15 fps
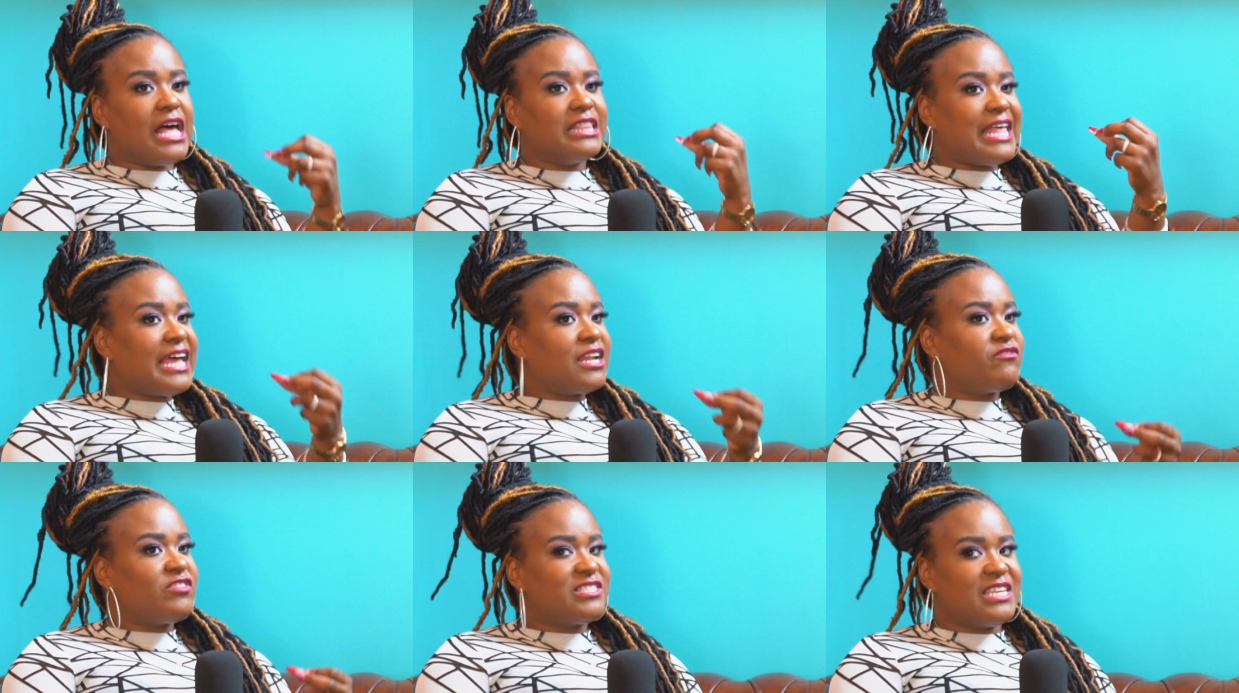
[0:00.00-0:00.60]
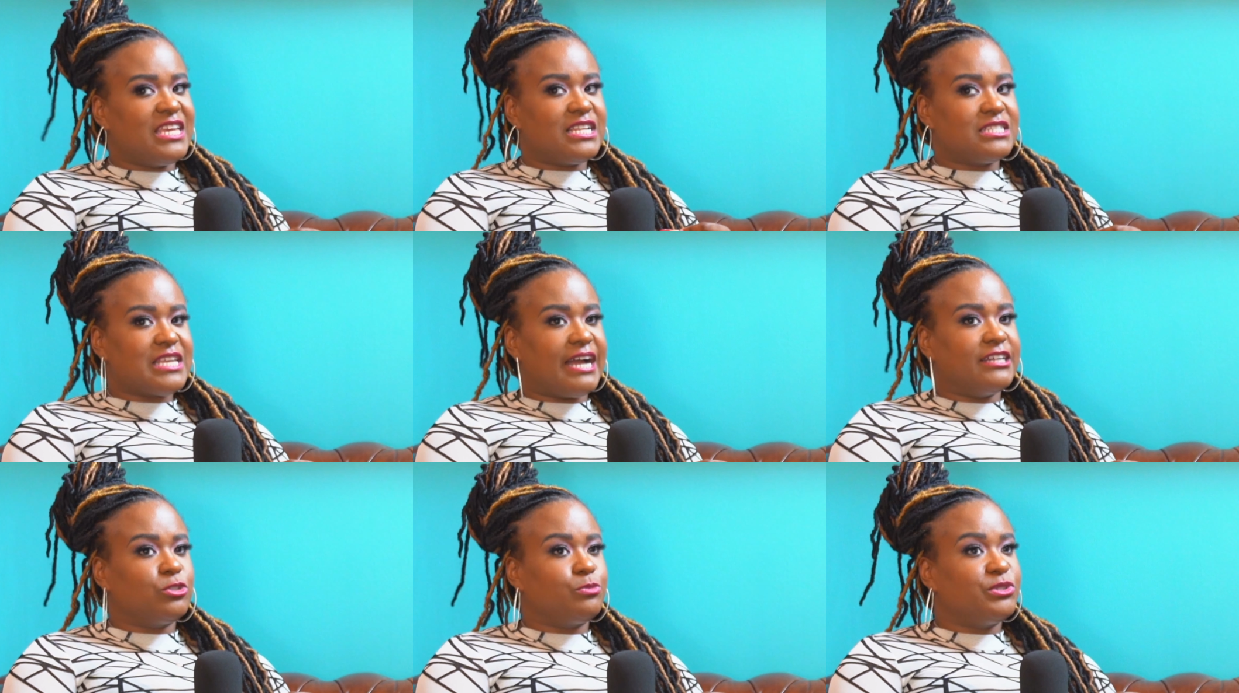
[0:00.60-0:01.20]
A lot of us get
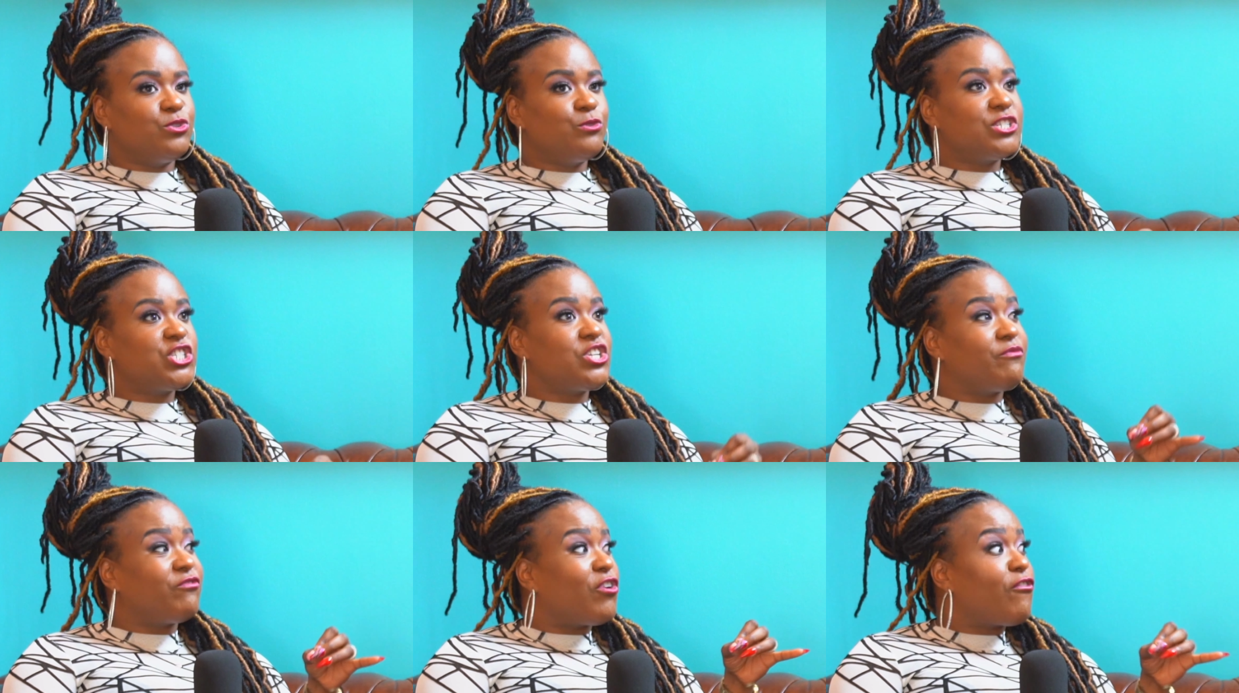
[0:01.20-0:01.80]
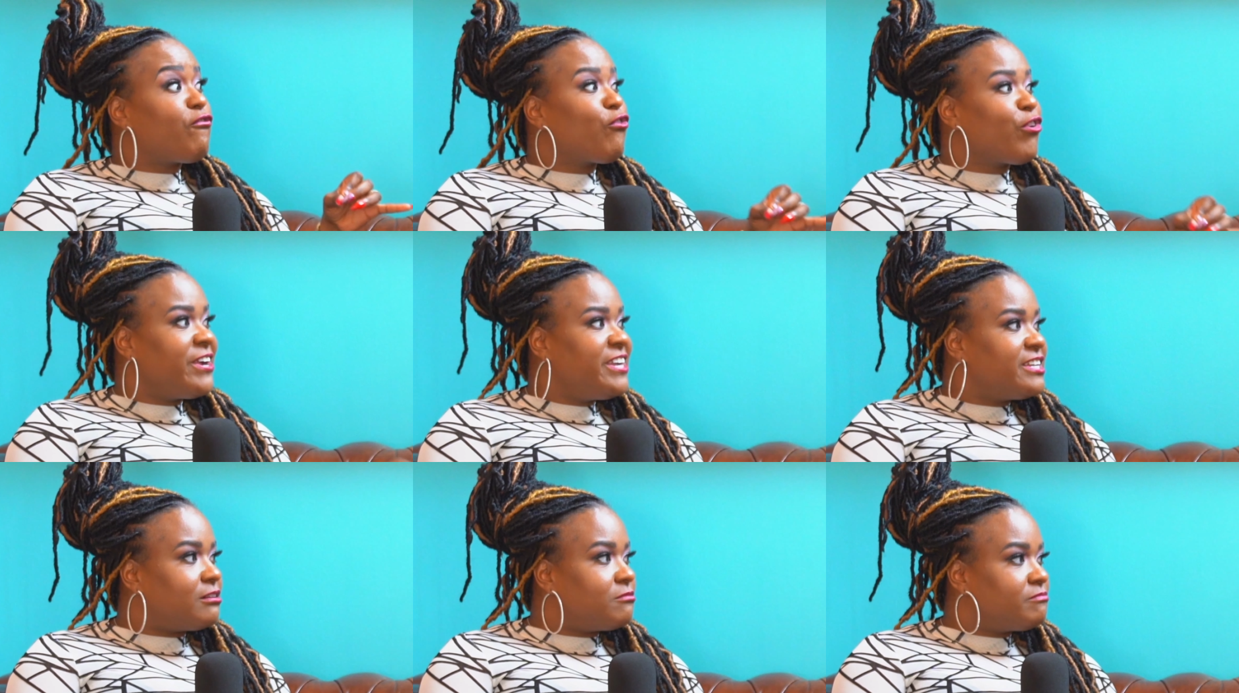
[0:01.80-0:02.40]
into entrepreneurship for
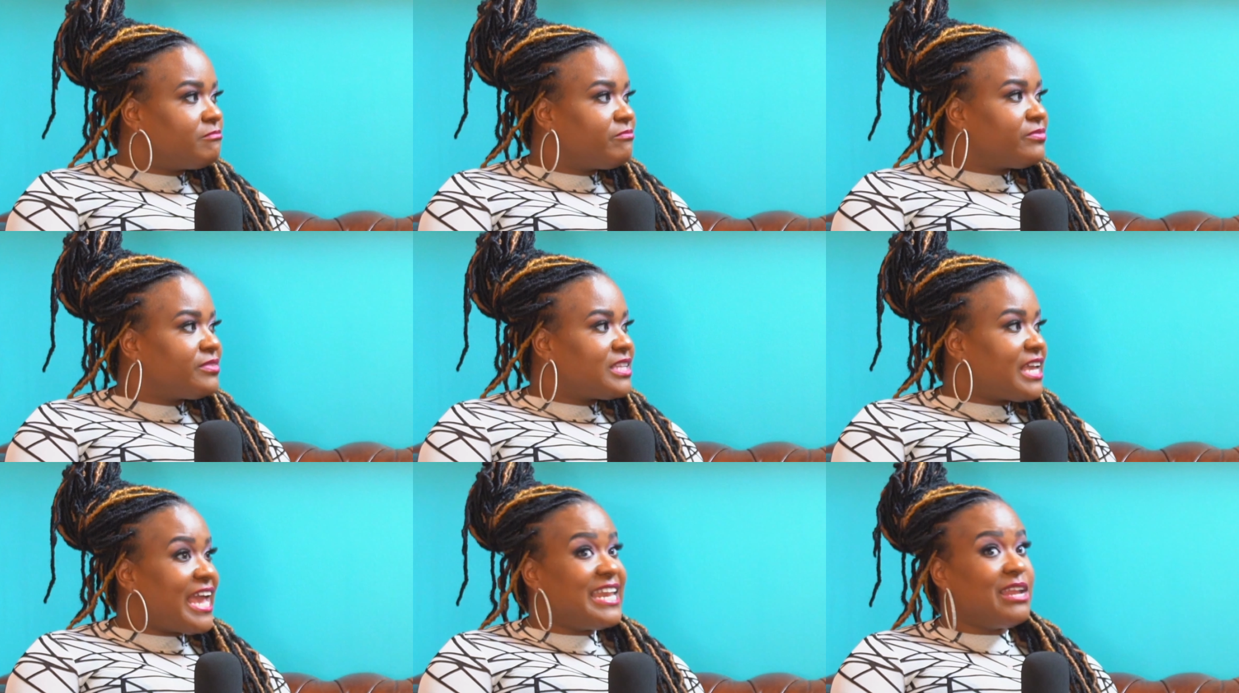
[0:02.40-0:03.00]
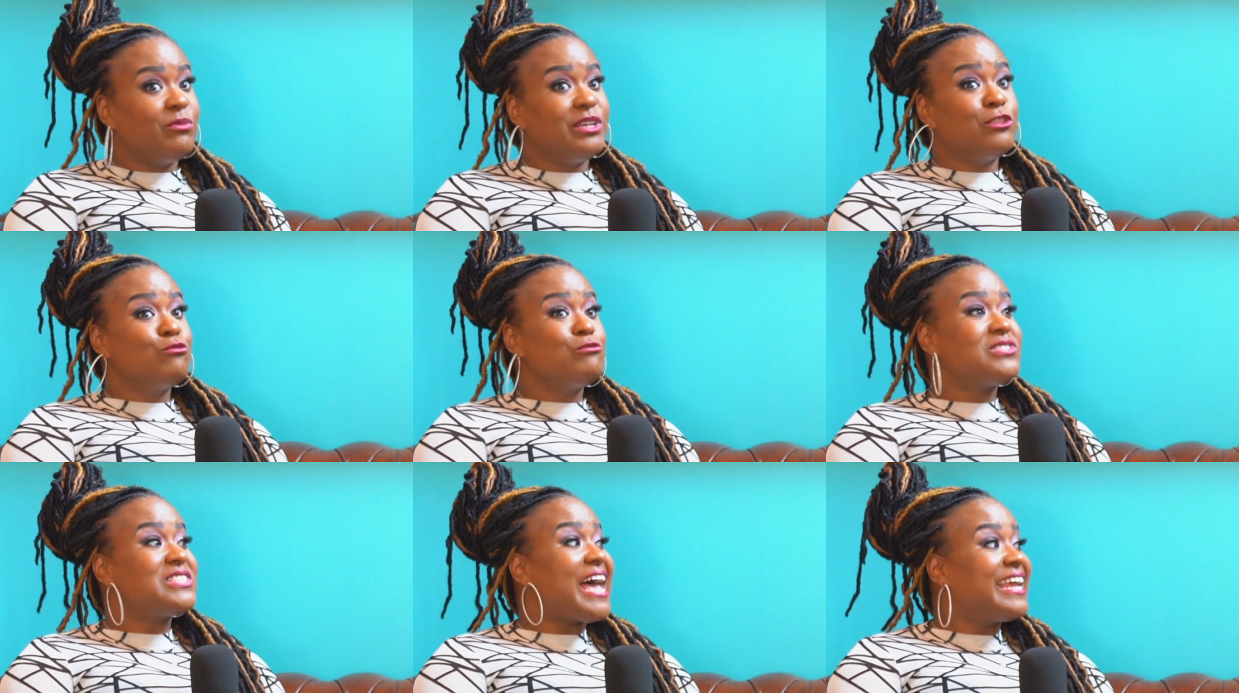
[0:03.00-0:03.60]
freedom. Yeah. And then we
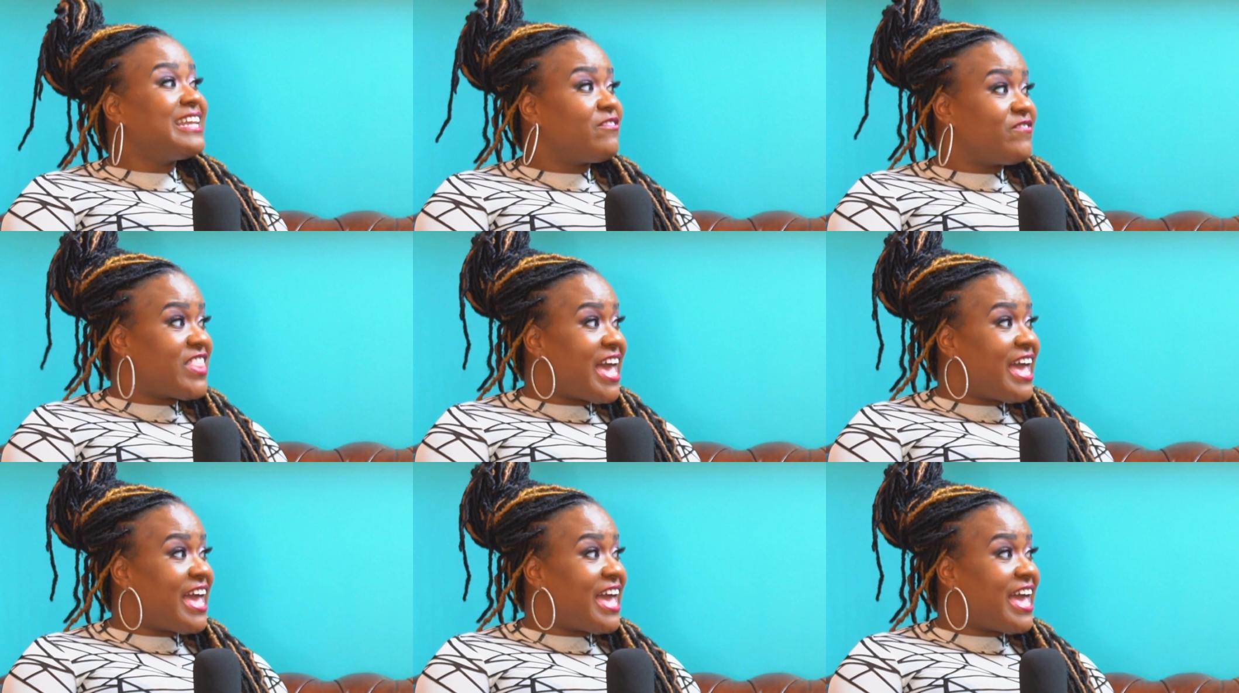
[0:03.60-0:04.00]
lose sight of